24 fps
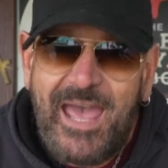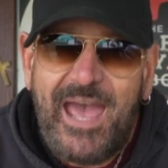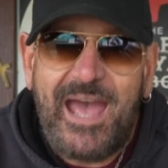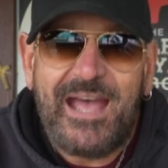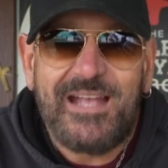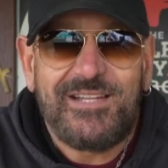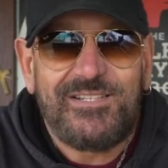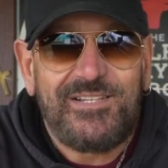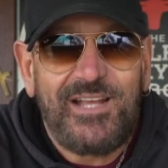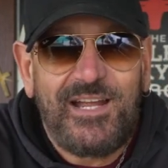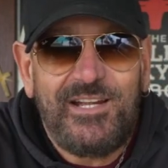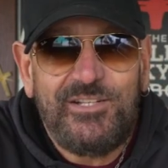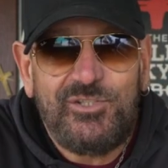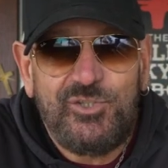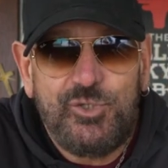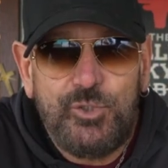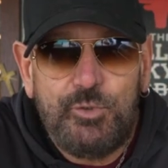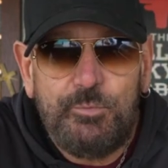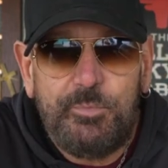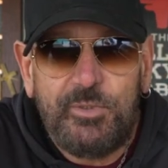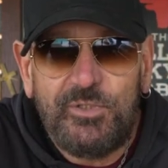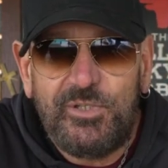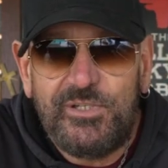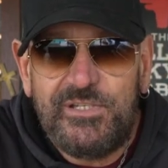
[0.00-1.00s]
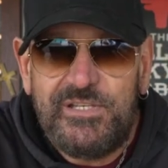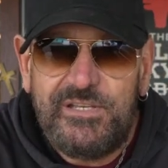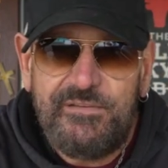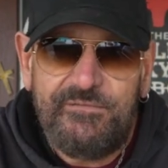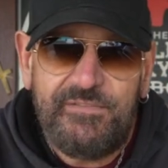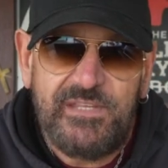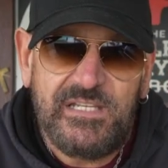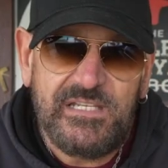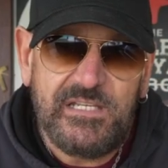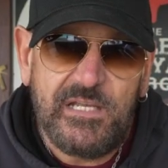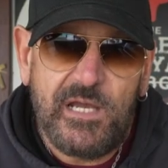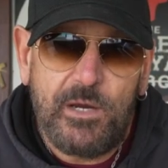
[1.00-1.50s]
as I do
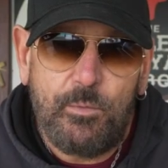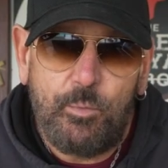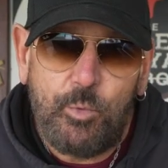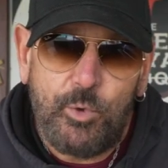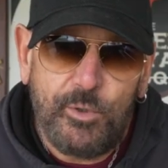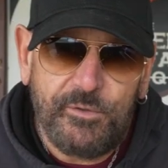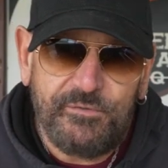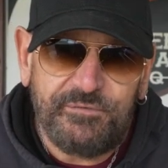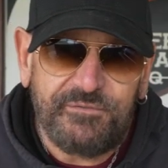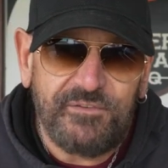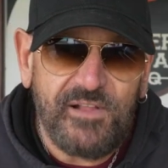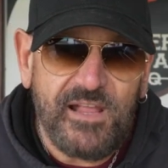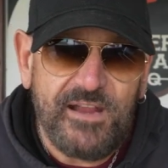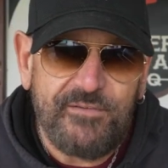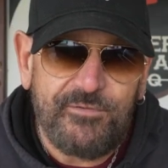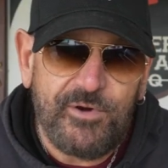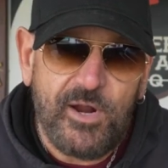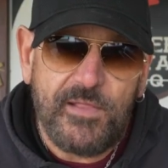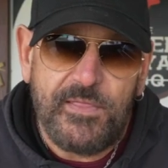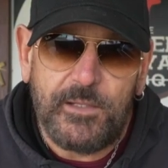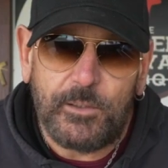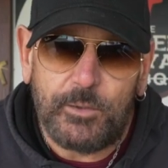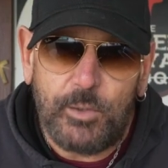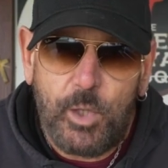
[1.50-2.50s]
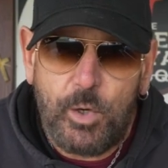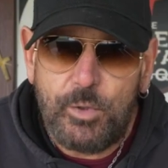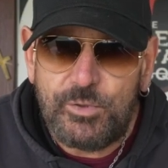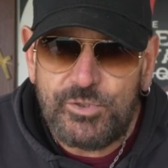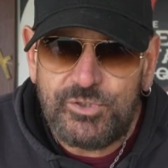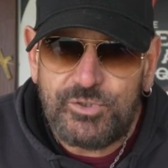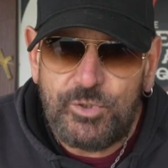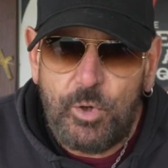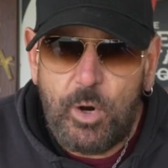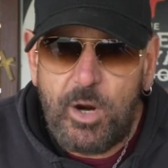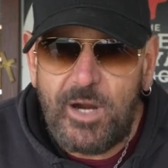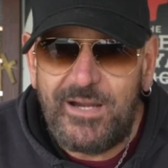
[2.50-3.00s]
believe the uh, wood flavor on the Lone
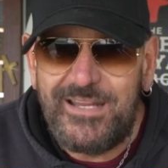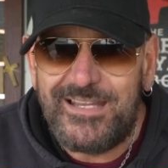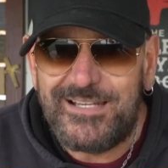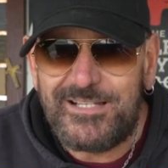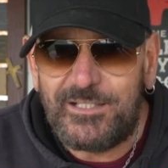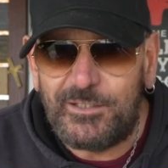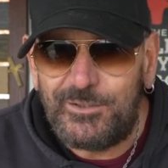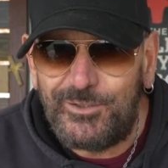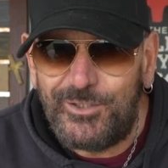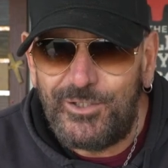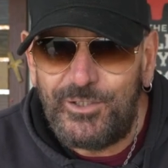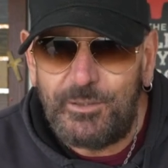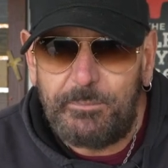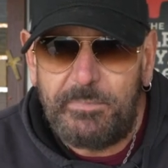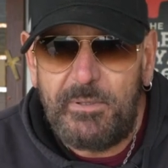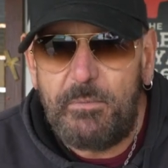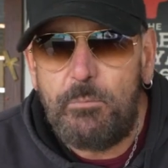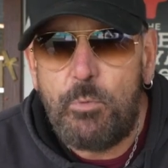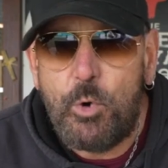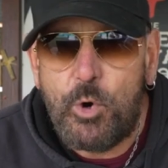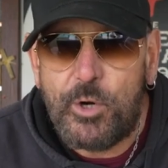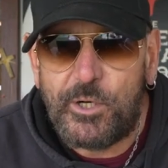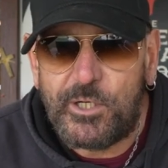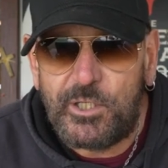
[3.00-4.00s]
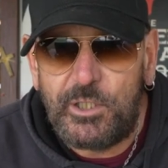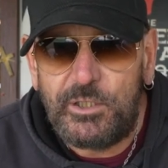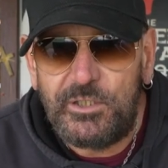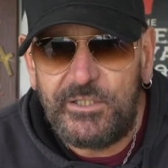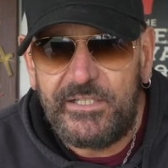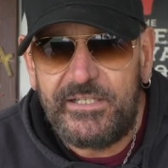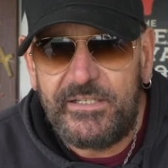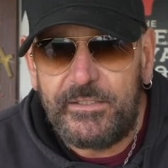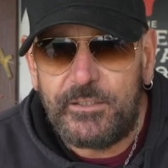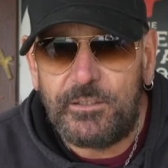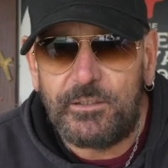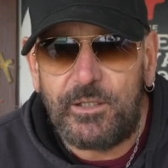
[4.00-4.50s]
Star is a little bit more
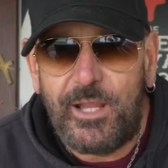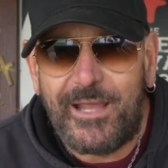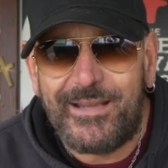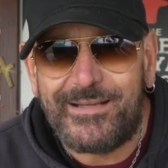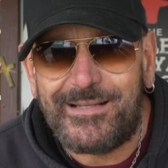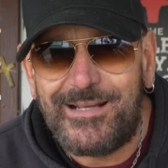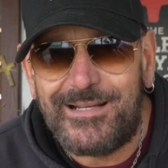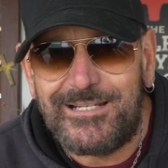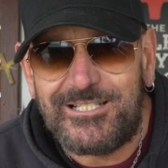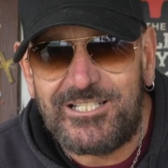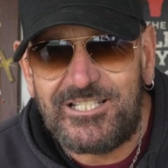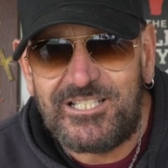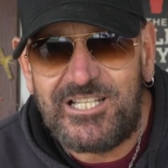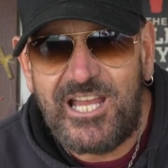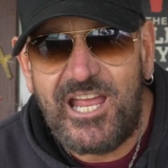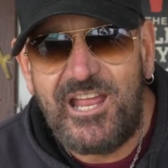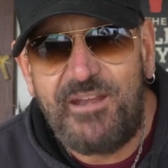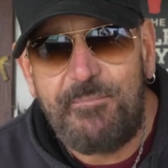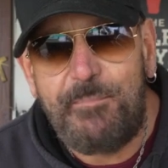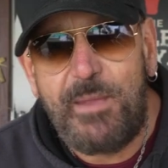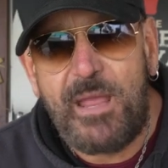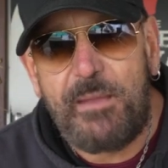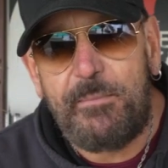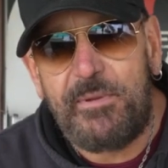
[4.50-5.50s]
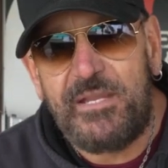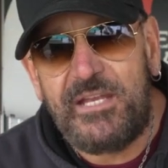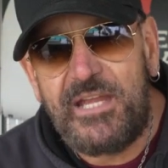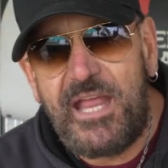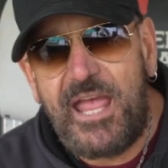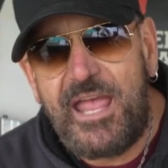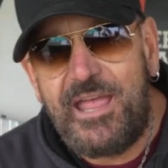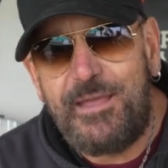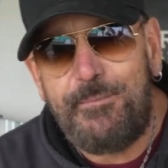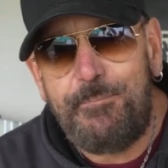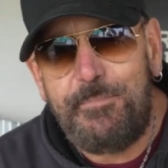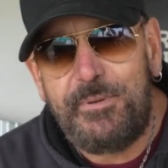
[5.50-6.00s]
cleaner. Like I said, maybe an
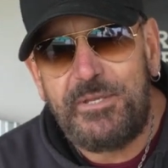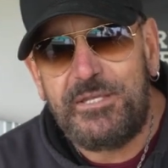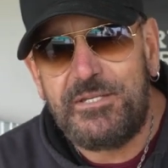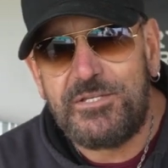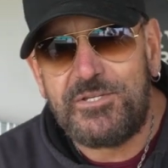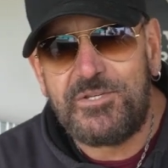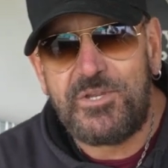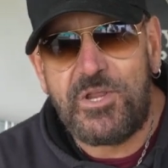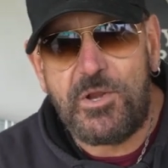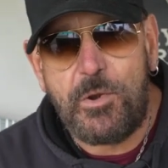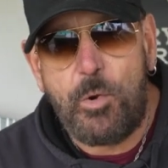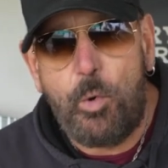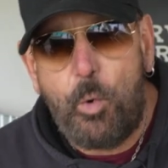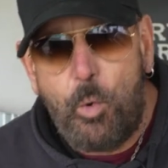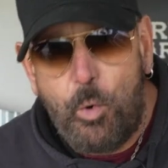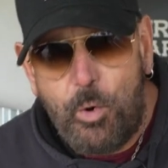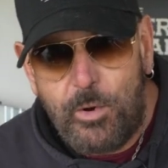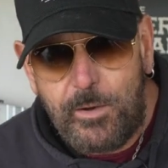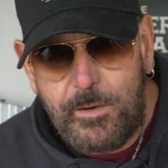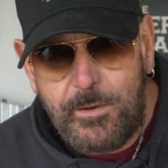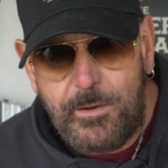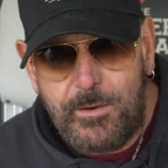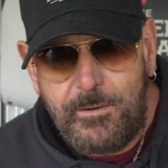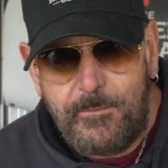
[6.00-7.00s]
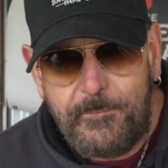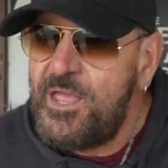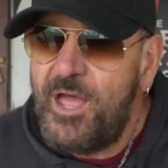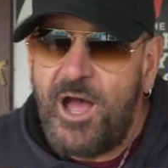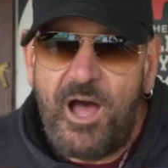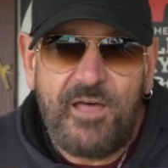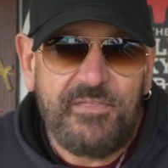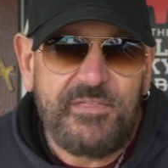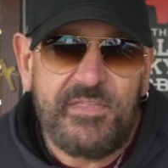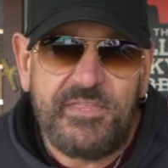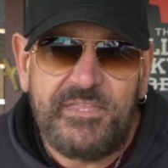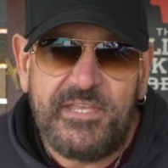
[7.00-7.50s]
A, B is in order.
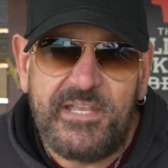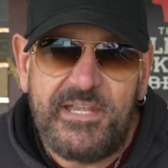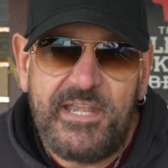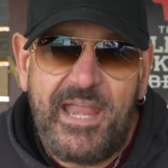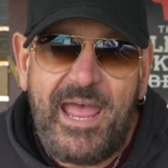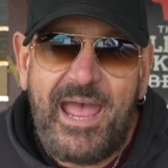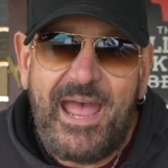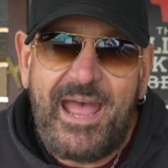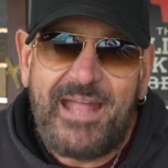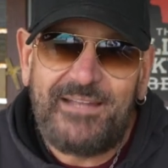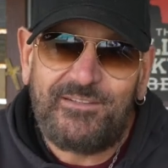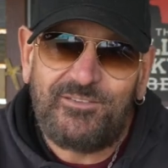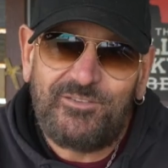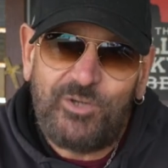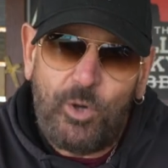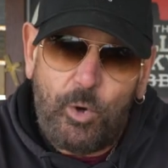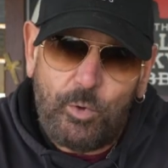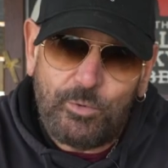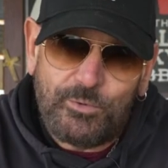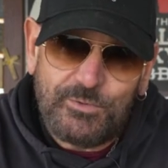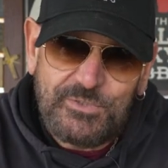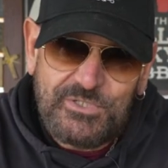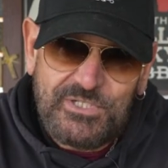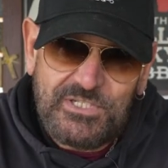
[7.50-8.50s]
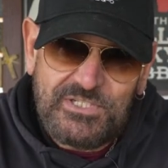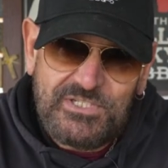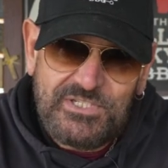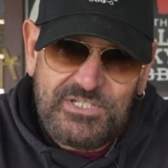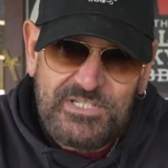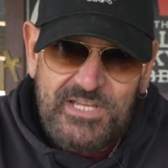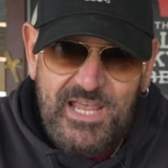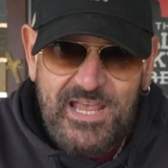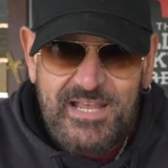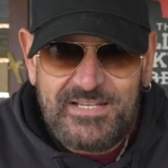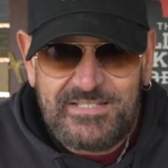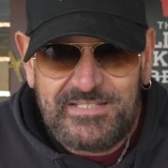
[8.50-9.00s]
Other than that, total
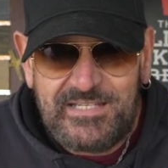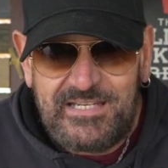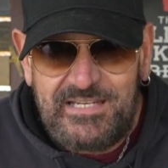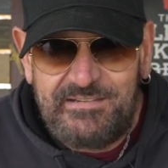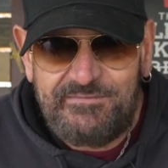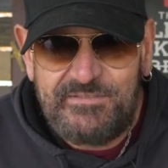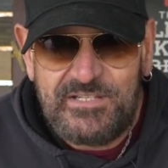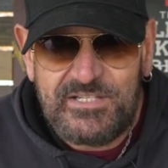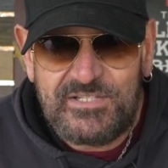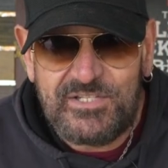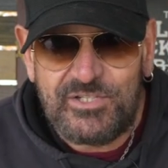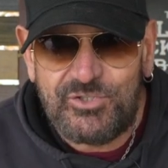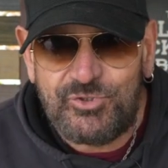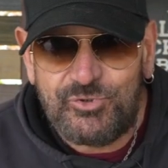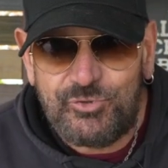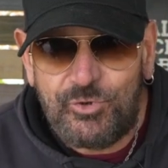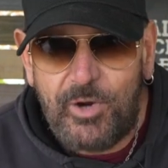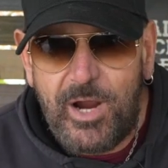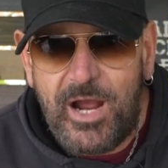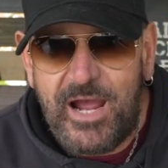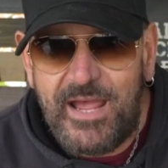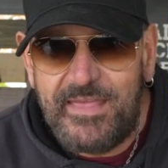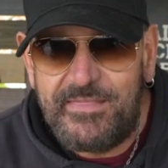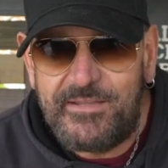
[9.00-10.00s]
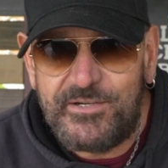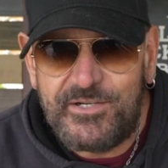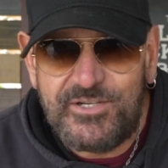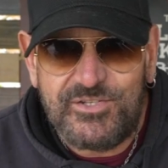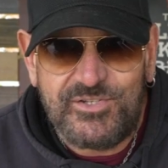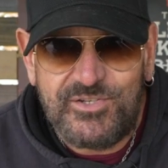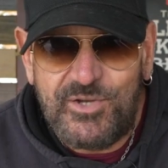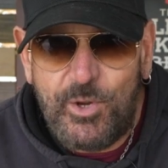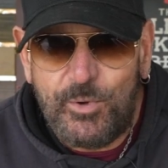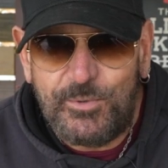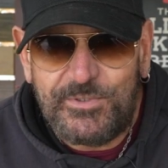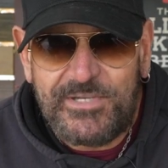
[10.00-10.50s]
success. Give this a try. There
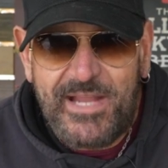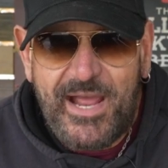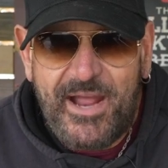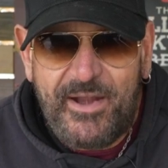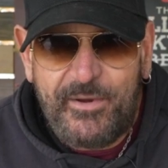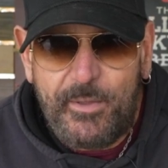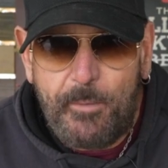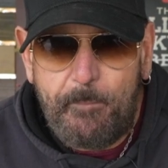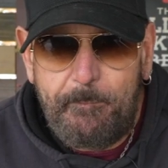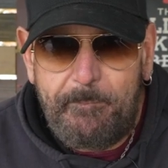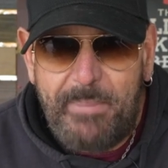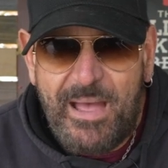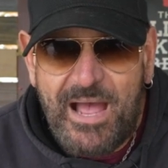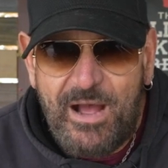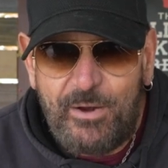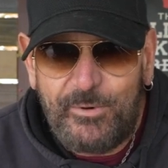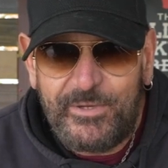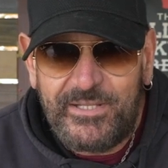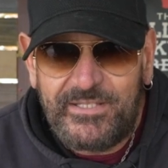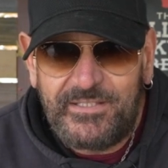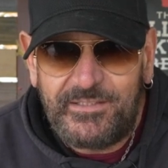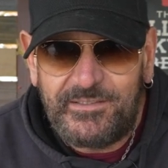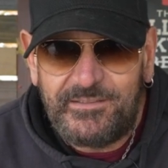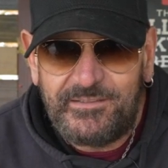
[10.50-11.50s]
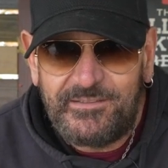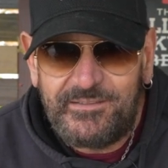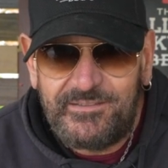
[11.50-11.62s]
is no doubt about it.